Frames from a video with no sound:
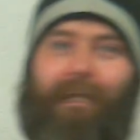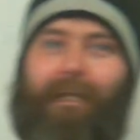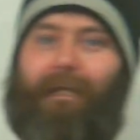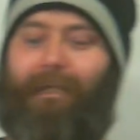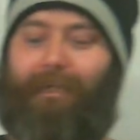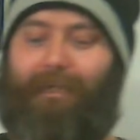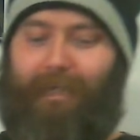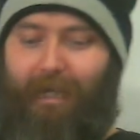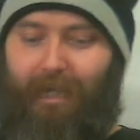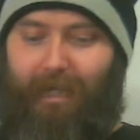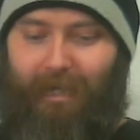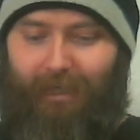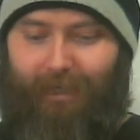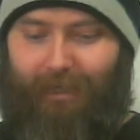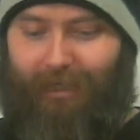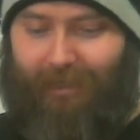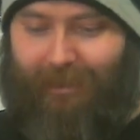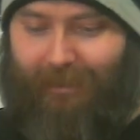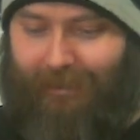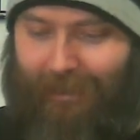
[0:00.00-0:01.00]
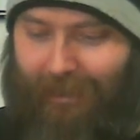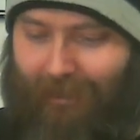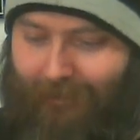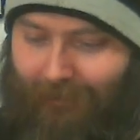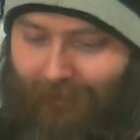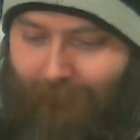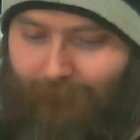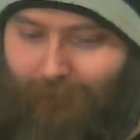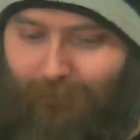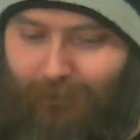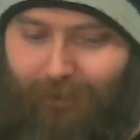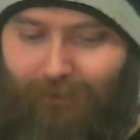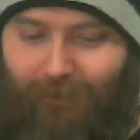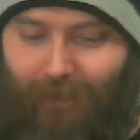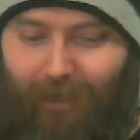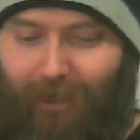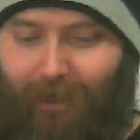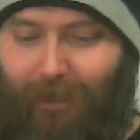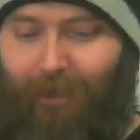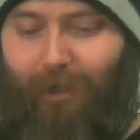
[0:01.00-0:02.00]
again, and Exceed comes with
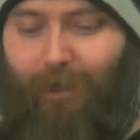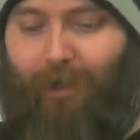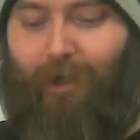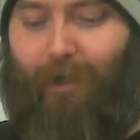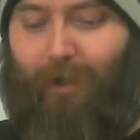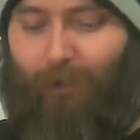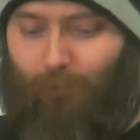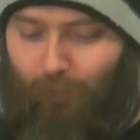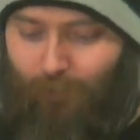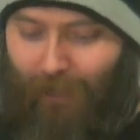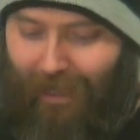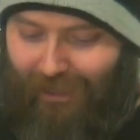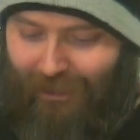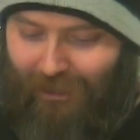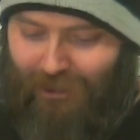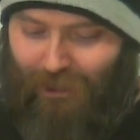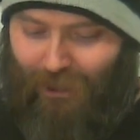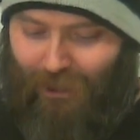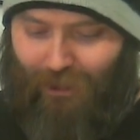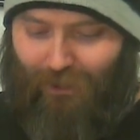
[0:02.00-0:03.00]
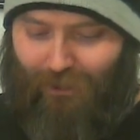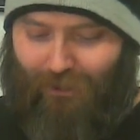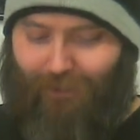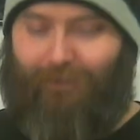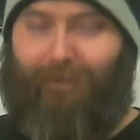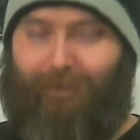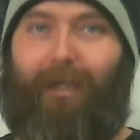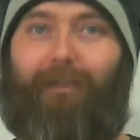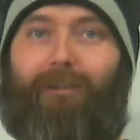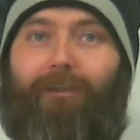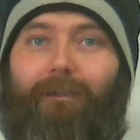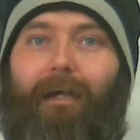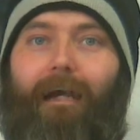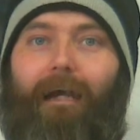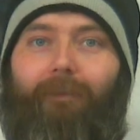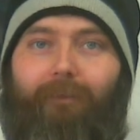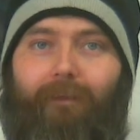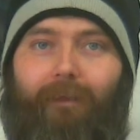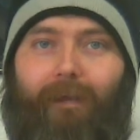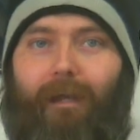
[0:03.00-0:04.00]
Rachel. That's
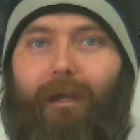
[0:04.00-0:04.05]
right, the